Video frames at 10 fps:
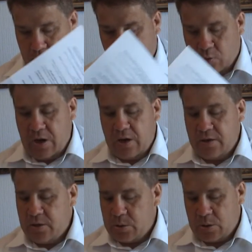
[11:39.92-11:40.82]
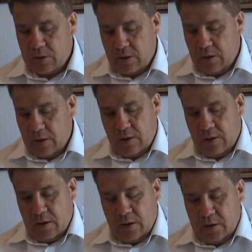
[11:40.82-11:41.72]
Quran is,
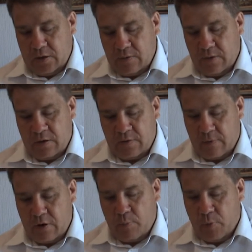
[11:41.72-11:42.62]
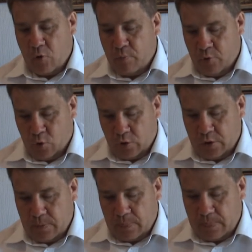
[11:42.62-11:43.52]
is, a, is a very poor
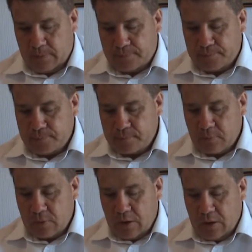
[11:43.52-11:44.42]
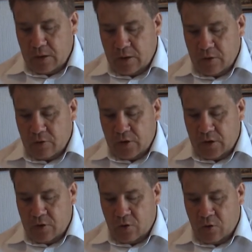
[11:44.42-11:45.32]
book.
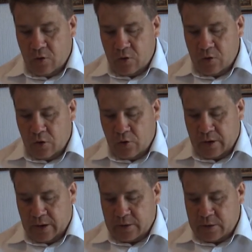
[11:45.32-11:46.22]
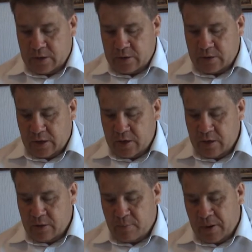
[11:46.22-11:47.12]
Theodore Nordek says
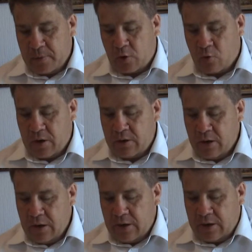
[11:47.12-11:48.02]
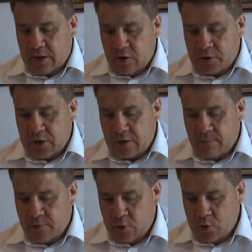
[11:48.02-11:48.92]
about the Quran, chaotic
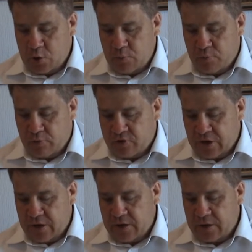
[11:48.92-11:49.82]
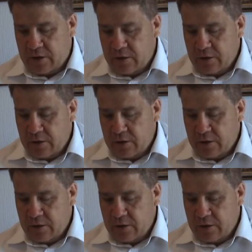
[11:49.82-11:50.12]
confusion, prosaic,